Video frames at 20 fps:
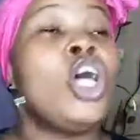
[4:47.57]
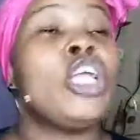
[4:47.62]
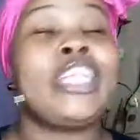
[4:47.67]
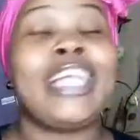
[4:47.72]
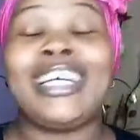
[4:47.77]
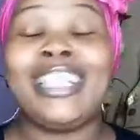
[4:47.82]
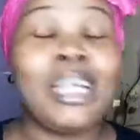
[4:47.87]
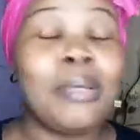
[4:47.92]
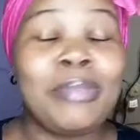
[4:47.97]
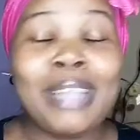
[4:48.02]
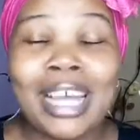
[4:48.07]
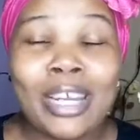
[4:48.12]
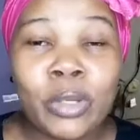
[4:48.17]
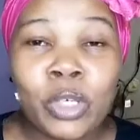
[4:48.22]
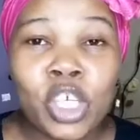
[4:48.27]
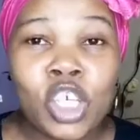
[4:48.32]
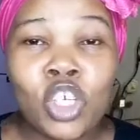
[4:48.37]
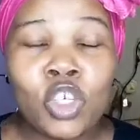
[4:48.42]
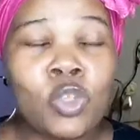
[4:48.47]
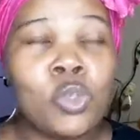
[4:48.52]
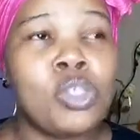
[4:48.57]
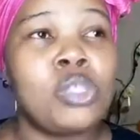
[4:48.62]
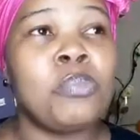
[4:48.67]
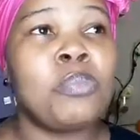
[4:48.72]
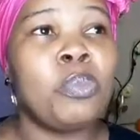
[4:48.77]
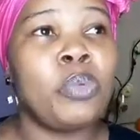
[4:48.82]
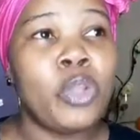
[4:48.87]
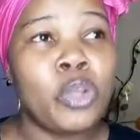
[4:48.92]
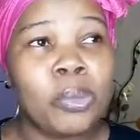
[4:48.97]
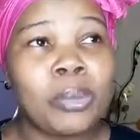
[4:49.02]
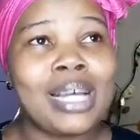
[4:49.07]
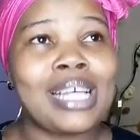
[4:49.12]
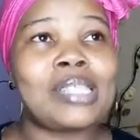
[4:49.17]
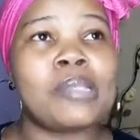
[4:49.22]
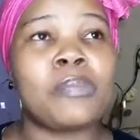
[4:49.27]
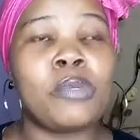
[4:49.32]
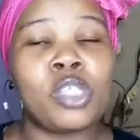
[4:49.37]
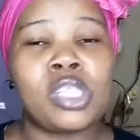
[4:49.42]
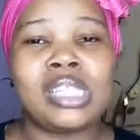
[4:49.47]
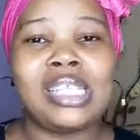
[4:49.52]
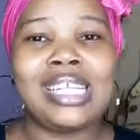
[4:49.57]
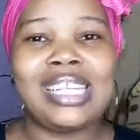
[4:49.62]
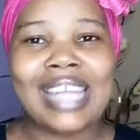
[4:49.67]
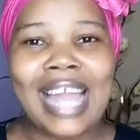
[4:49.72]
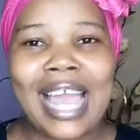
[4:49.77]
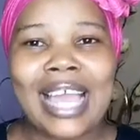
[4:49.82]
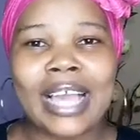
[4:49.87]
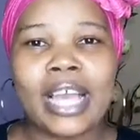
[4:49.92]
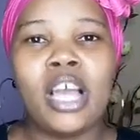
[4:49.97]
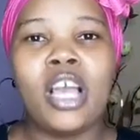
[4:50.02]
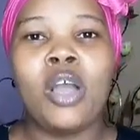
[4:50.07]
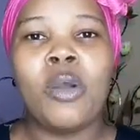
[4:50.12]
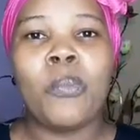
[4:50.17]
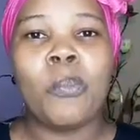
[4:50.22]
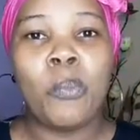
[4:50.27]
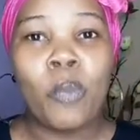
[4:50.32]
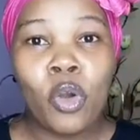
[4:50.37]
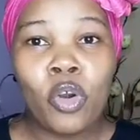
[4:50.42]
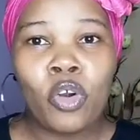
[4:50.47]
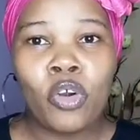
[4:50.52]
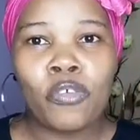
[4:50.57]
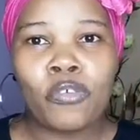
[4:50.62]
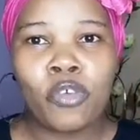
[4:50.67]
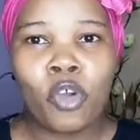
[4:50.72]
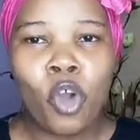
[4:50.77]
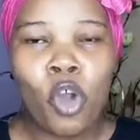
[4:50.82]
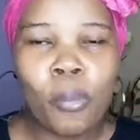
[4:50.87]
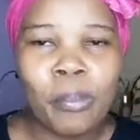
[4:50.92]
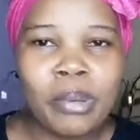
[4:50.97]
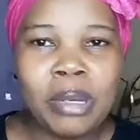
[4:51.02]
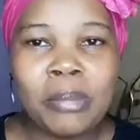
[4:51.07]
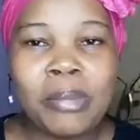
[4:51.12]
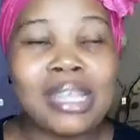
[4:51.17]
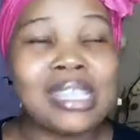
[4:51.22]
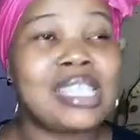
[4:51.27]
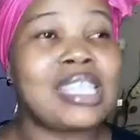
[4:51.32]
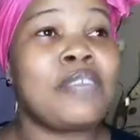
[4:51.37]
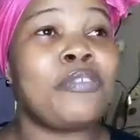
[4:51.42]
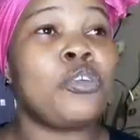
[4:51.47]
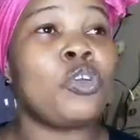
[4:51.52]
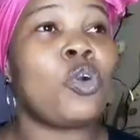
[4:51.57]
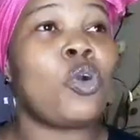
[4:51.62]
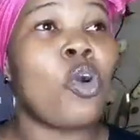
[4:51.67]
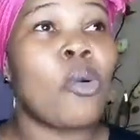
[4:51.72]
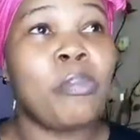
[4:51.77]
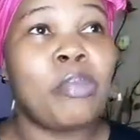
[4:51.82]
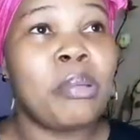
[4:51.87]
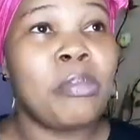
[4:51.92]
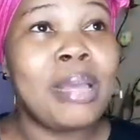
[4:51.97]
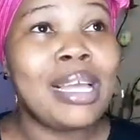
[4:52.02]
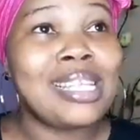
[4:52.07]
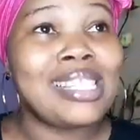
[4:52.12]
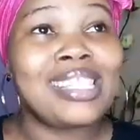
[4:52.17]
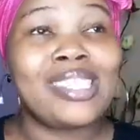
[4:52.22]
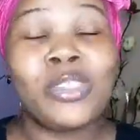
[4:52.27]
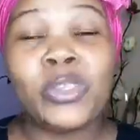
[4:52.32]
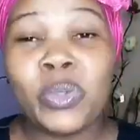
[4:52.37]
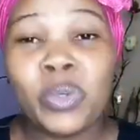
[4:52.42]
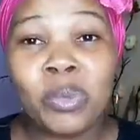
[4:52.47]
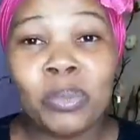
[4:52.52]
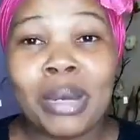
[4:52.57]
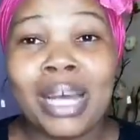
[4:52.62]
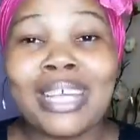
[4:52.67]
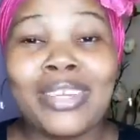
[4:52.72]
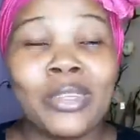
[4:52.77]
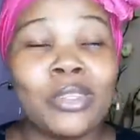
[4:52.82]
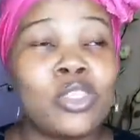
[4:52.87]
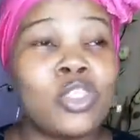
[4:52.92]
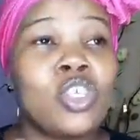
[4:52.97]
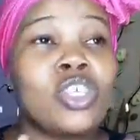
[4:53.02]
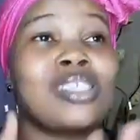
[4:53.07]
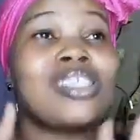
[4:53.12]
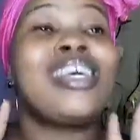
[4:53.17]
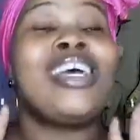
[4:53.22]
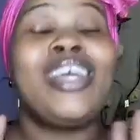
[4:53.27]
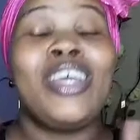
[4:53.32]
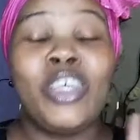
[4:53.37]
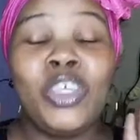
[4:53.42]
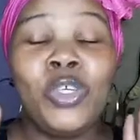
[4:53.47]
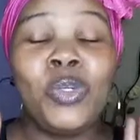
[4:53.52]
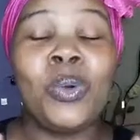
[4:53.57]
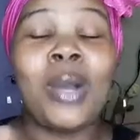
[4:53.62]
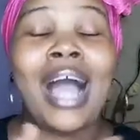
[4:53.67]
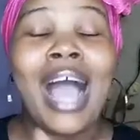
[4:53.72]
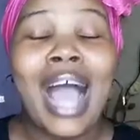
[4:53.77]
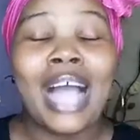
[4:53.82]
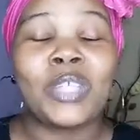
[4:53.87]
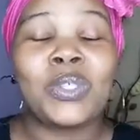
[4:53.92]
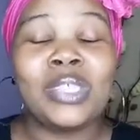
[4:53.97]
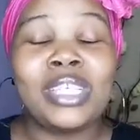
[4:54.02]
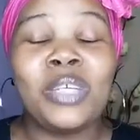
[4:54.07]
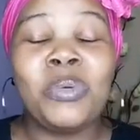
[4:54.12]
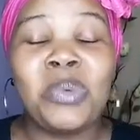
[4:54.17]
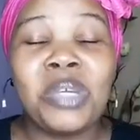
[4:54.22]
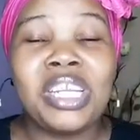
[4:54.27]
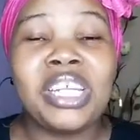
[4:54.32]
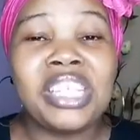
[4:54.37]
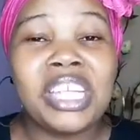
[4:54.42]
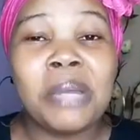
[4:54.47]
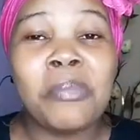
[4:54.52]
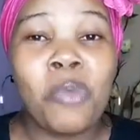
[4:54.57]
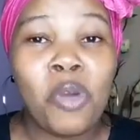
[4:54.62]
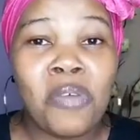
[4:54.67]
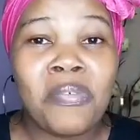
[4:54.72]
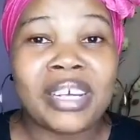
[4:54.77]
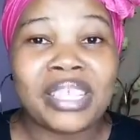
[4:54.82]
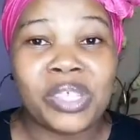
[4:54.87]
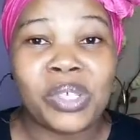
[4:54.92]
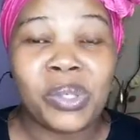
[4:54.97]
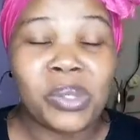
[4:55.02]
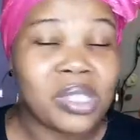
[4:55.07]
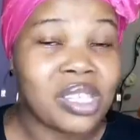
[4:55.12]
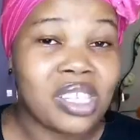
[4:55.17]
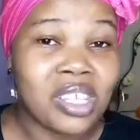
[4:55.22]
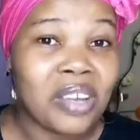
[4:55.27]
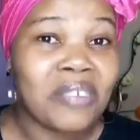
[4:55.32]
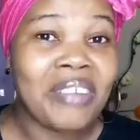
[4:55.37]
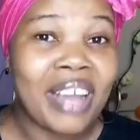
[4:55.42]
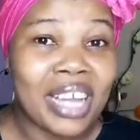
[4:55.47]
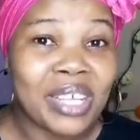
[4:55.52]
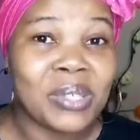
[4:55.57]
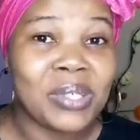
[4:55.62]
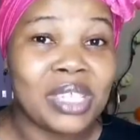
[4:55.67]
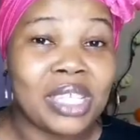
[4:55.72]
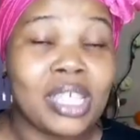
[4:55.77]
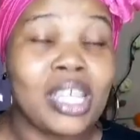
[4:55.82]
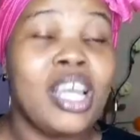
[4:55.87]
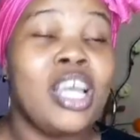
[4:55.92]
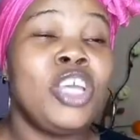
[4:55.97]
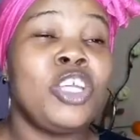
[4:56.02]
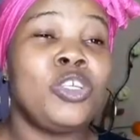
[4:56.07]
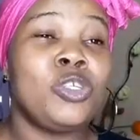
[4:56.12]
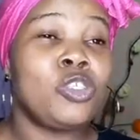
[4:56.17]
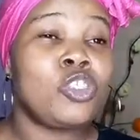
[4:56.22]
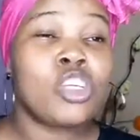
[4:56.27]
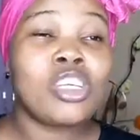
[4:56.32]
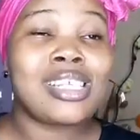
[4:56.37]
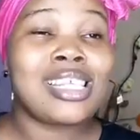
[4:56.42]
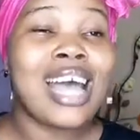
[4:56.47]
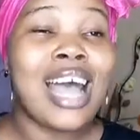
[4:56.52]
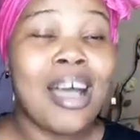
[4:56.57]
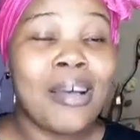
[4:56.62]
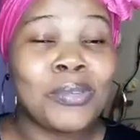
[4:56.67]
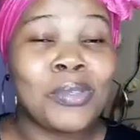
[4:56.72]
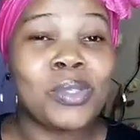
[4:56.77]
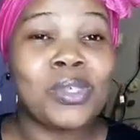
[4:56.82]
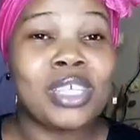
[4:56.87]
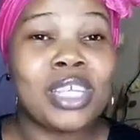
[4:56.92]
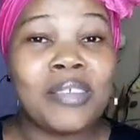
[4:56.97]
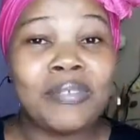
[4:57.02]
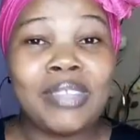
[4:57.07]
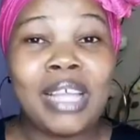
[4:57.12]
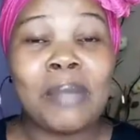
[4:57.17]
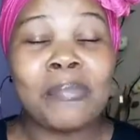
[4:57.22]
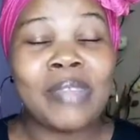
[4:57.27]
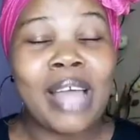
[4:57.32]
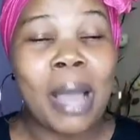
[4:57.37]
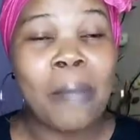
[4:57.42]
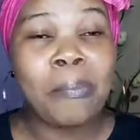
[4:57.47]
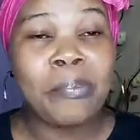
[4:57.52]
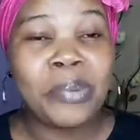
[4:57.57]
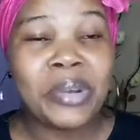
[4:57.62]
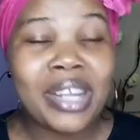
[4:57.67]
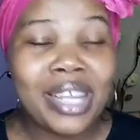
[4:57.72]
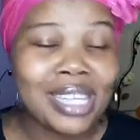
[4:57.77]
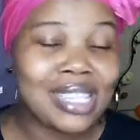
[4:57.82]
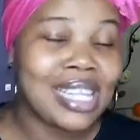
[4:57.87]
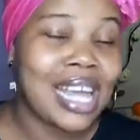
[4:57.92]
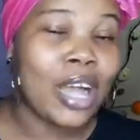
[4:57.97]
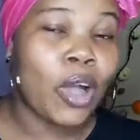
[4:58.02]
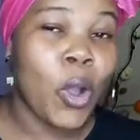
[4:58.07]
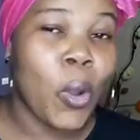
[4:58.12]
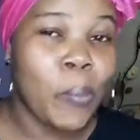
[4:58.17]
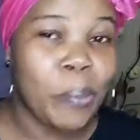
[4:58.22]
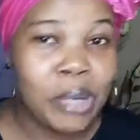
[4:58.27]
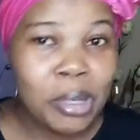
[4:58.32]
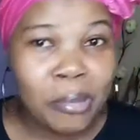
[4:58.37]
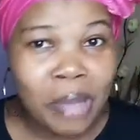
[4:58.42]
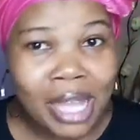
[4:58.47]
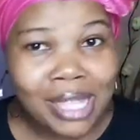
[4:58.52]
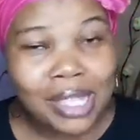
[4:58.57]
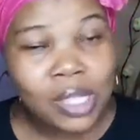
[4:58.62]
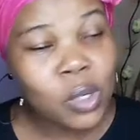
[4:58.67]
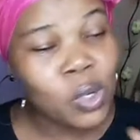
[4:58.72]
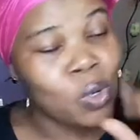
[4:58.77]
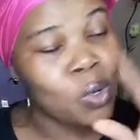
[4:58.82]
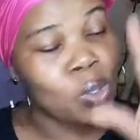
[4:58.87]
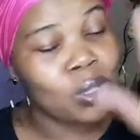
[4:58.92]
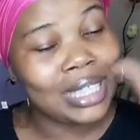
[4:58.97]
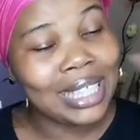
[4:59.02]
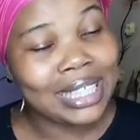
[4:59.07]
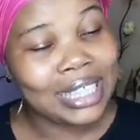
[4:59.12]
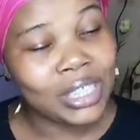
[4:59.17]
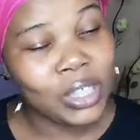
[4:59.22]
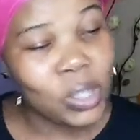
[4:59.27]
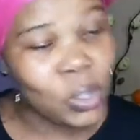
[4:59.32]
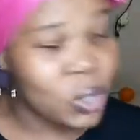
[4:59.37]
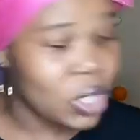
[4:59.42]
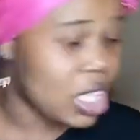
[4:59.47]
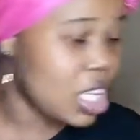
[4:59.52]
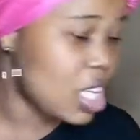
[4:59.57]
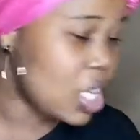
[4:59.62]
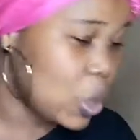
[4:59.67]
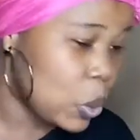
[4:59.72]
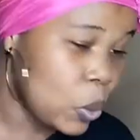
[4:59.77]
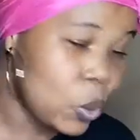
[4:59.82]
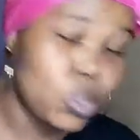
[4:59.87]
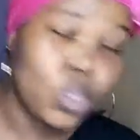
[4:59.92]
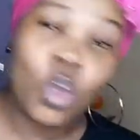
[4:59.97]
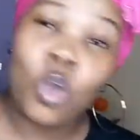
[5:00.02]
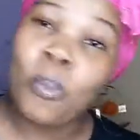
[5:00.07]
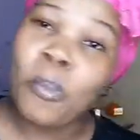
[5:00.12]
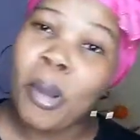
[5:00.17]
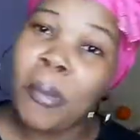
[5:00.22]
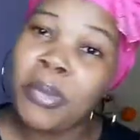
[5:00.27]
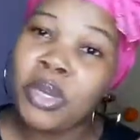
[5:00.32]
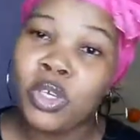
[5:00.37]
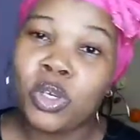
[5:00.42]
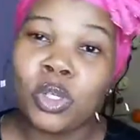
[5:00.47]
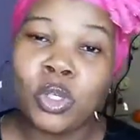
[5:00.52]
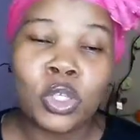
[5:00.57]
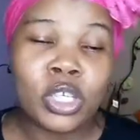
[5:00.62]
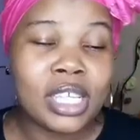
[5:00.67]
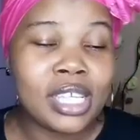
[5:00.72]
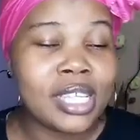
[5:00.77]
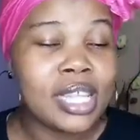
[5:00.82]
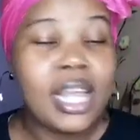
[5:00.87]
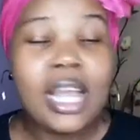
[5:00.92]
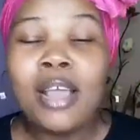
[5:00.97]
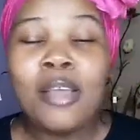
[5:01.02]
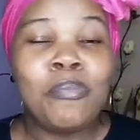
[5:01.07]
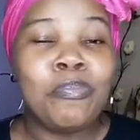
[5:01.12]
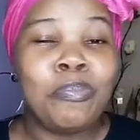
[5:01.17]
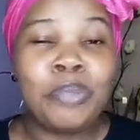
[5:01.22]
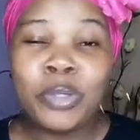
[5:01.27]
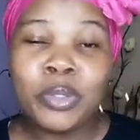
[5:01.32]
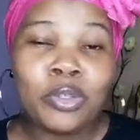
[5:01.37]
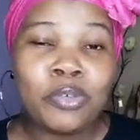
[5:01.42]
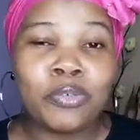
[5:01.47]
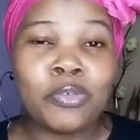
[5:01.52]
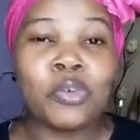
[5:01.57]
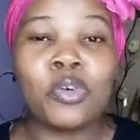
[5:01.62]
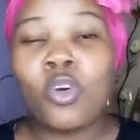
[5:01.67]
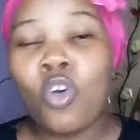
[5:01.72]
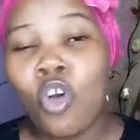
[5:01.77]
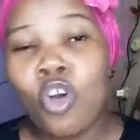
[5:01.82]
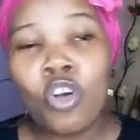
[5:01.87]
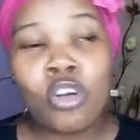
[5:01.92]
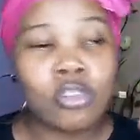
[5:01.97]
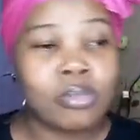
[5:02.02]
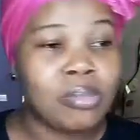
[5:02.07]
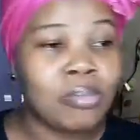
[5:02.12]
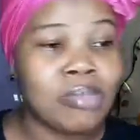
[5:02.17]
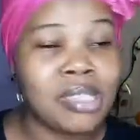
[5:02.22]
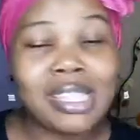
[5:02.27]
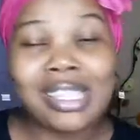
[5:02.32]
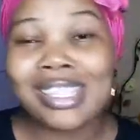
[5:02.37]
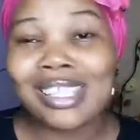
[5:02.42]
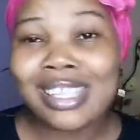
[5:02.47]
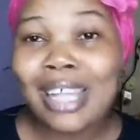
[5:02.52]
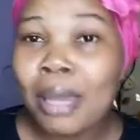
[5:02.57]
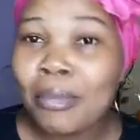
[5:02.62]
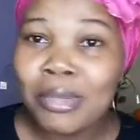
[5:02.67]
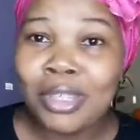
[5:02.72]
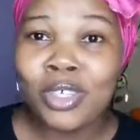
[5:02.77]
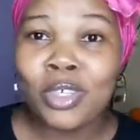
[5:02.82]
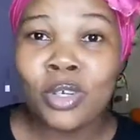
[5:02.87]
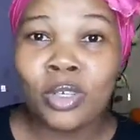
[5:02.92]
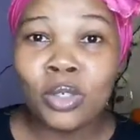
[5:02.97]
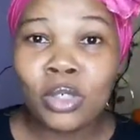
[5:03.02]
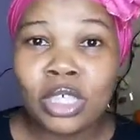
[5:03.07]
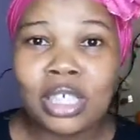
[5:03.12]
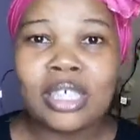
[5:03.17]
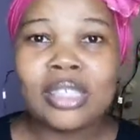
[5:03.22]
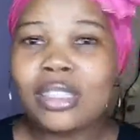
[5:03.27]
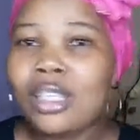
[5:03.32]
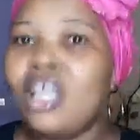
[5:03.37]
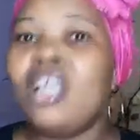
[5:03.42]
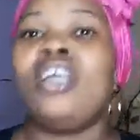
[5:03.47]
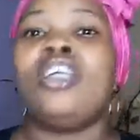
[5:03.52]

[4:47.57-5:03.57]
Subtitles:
Tell them they are looking good. Yorubas mostly like more of compliments. If you compliment Yoruba, you are actually winning them over to yourself. Actually, you just have to give them that praise, that compliment. Oh, daddy, you're looking good. Oh, mommy, you're looking beautiful. Oh, sister me, you're looking.